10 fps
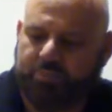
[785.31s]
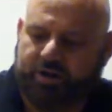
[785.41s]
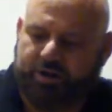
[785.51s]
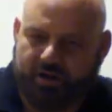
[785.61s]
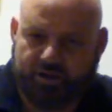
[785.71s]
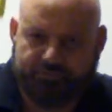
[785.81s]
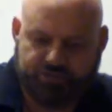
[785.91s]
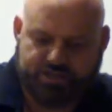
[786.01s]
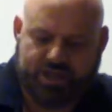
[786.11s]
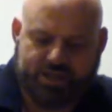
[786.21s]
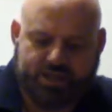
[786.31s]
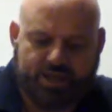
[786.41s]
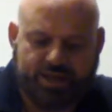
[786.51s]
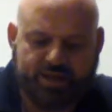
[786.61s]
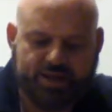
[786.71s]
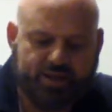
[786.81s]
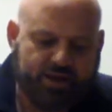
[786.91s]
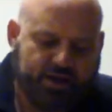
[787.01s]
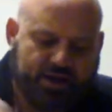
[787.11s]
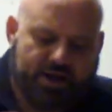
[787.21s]
But first aid kit,
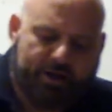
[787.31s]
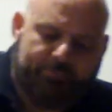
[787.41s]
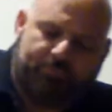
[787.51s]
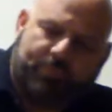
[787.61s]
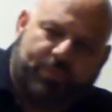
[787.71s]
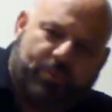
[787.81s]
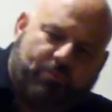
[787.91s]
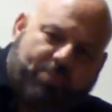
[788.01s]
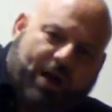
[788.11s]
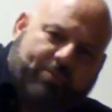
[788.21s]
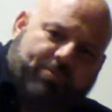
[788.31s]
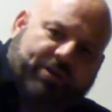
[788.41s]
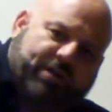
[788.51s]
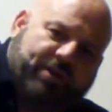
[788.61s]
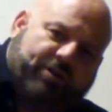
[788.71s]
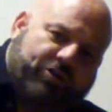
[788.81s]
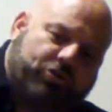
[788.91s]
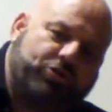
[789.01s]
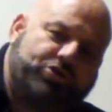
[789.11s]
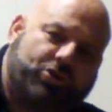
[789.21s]
probably a
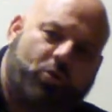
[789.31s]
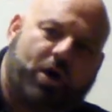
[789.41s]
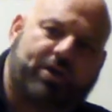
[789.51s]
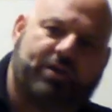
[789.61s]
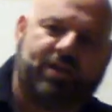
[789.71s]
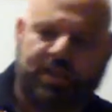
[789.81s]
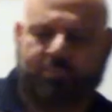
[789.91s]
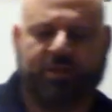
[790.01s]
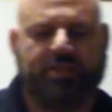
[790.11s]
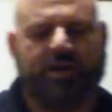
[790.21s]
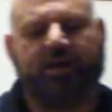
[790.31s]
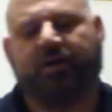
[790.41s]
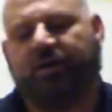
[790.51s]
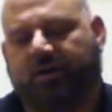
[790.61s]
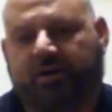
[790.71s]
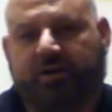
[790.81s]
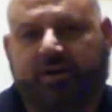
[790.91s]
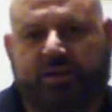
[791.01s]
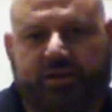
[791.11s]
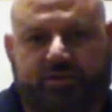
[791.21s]
crucial one to keep in there
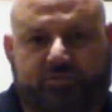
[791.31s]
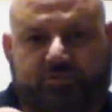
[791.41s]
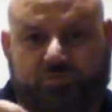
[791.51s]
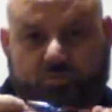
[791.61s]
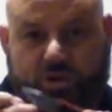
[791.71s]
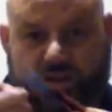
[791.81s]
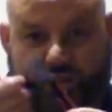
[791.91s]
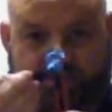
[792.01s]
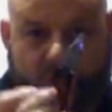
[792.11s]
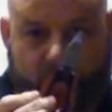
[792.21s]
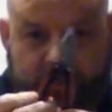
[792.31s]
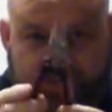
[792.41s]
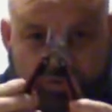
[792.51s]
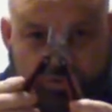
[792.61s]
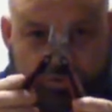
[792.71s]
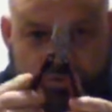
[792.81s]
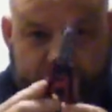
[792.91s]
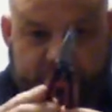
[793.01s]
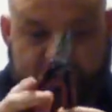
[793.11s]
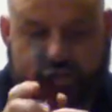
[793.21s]
is one of these
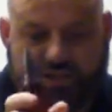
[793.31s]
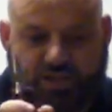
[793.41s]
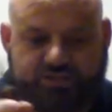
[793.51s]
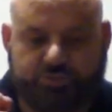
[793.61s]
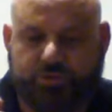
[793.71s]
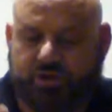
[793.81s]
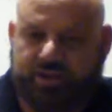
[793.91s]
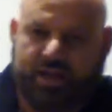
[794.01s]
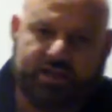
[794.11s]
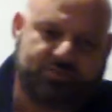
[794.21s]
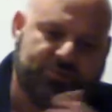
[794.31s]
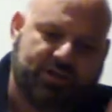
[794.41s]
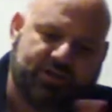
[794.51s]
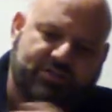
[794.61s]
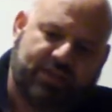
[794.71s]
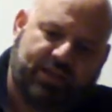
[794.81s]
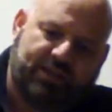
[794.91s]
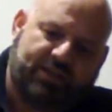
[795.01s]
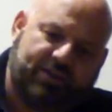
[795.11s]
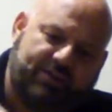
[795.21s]
multi-tools. And these are real nice because, again,
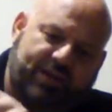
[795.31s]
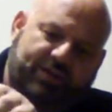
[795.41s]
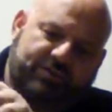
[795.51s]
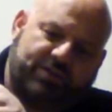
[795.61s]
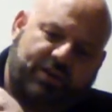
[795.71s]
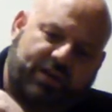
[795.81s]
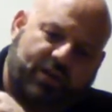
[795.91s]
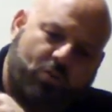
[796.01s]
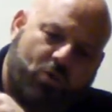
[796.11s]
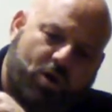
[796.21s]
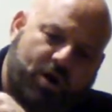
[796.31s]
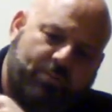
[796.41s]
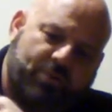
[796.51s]
the container is going to get warm.